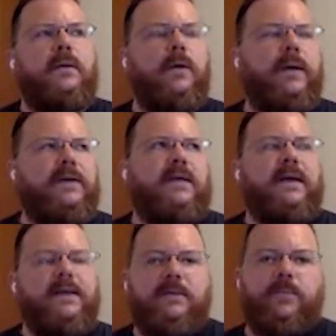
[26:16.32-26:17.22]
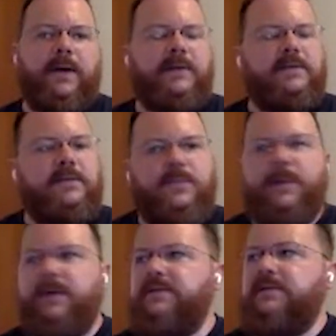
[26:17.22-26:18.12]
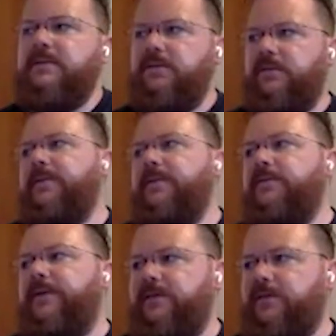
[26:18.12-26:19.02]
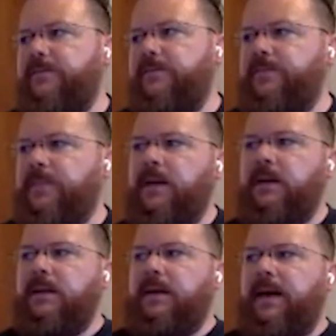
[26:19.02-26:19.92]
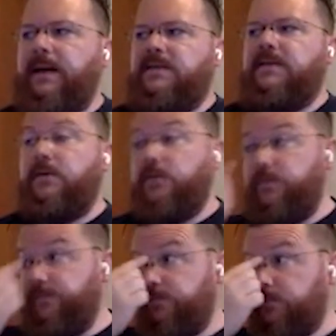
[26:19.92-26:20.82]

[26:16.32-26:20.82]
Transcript: OX80 bytes of space to run this function. And so